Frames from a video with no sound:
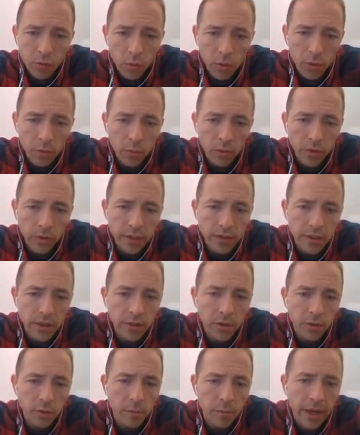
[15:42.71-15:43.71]
One will
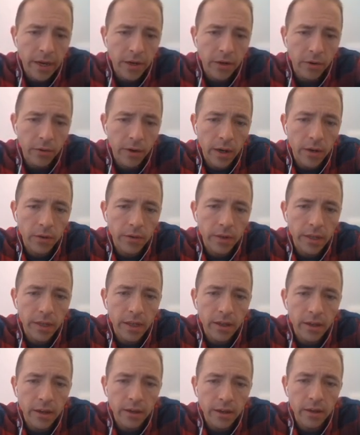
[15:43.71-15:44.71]
continue back around
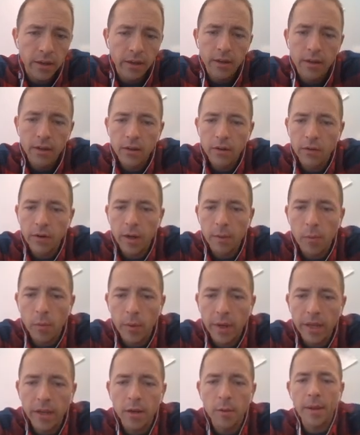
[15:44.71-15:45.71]
again, right? But
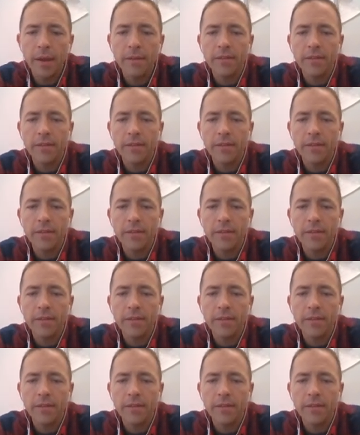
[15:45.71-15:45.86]
we end up